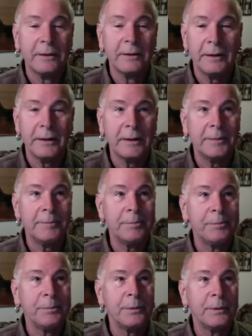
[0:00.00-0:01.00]

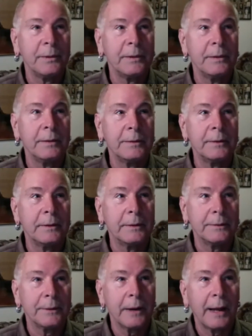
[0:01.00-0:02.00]
the
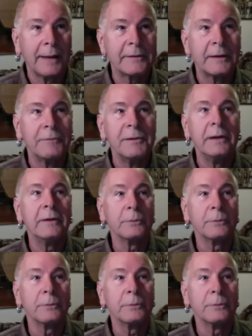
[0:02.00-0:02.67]
last 7 years,